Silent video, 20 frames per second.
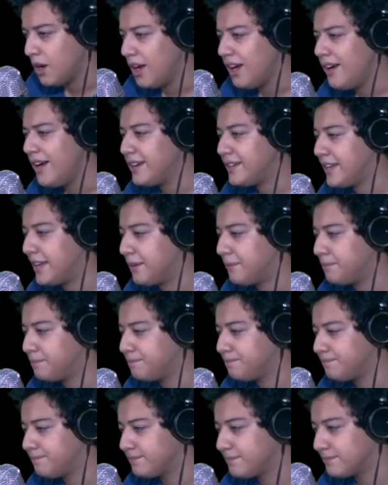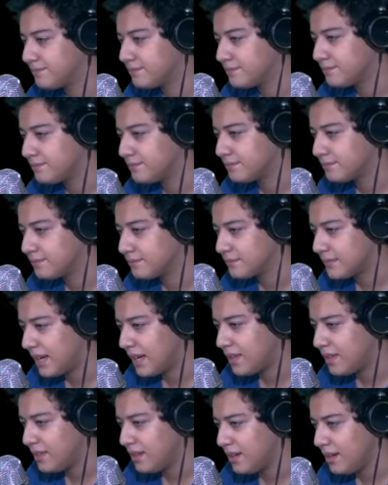Alright then.
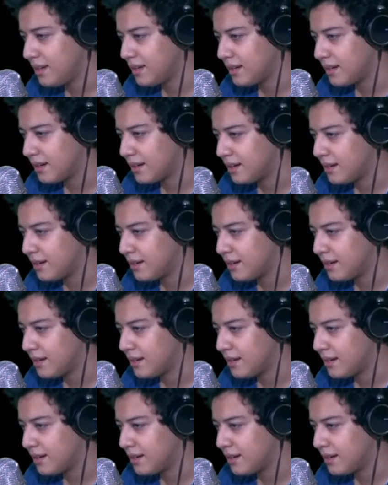I think